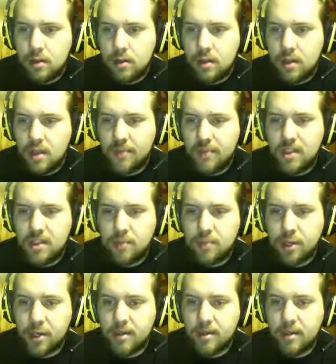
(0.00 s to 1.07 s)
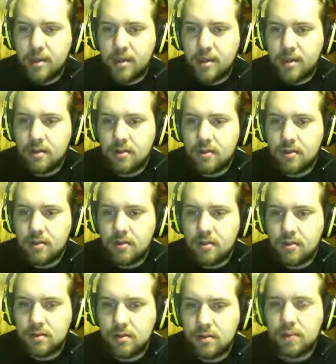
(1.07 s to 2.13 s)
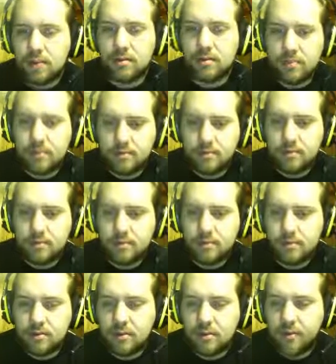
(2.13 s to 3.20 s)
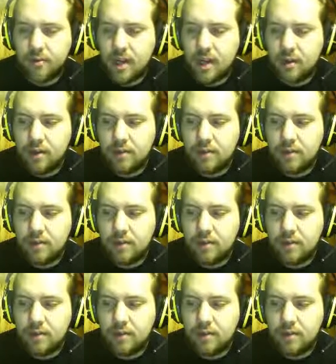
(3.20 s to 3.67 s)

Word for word: If he sparks me, no, Going for Howl.